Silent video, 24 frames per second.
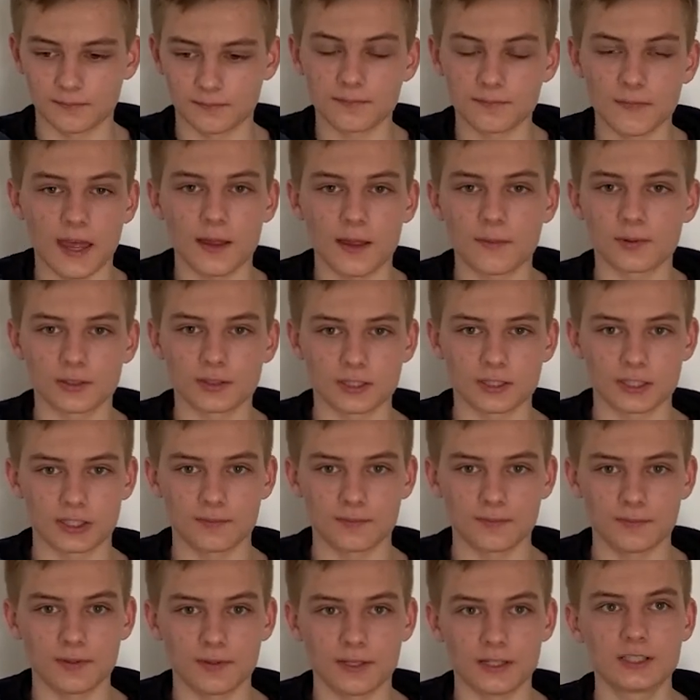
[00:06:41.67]
able to
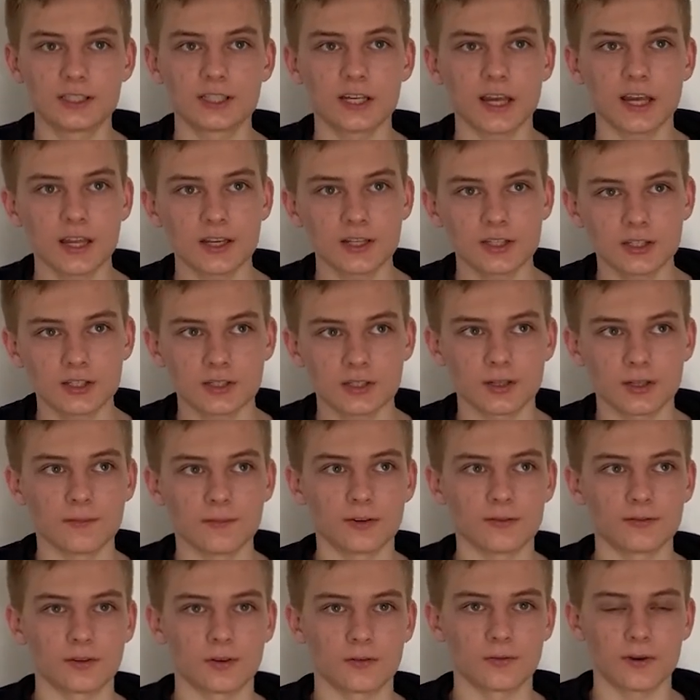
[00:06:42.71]
be changed and move
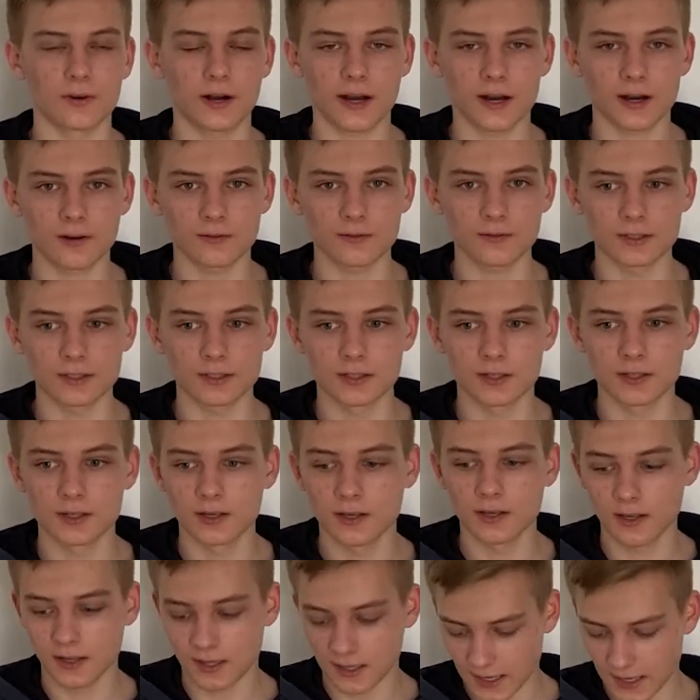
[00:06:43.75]
around.
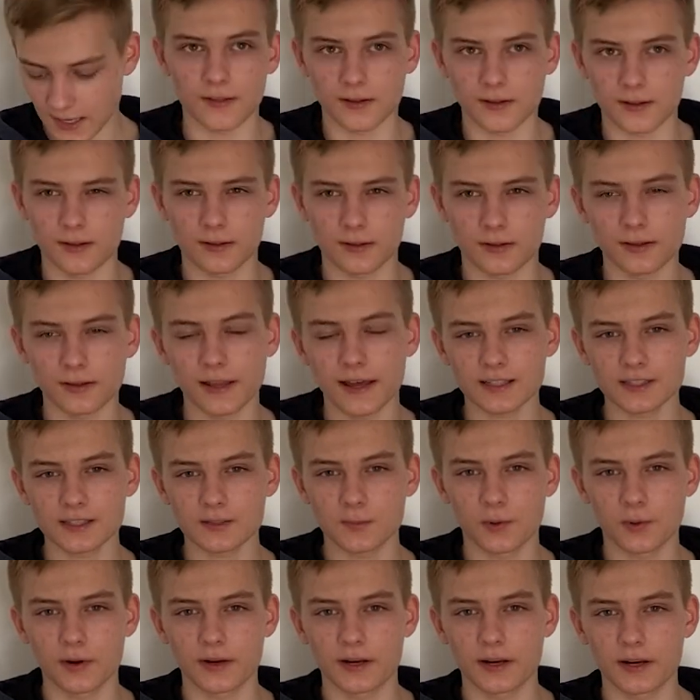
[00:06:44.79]
The last
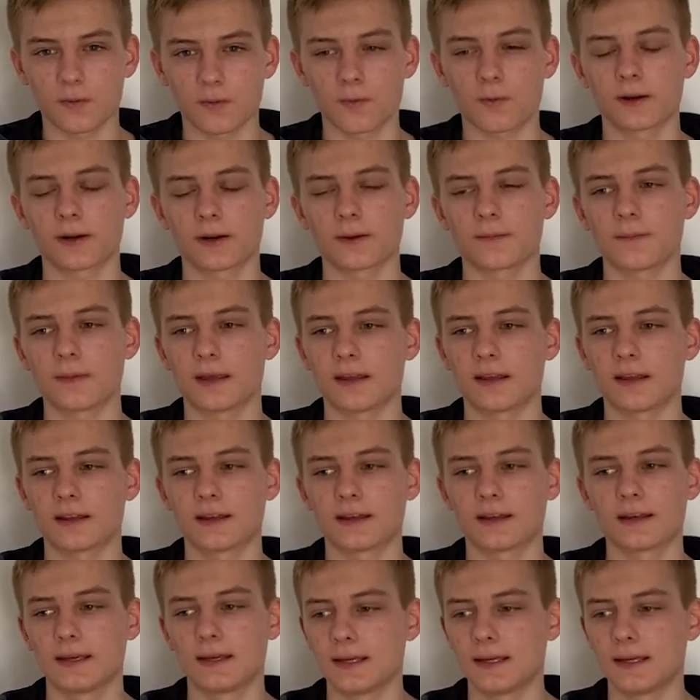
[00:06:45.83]
point I want to make: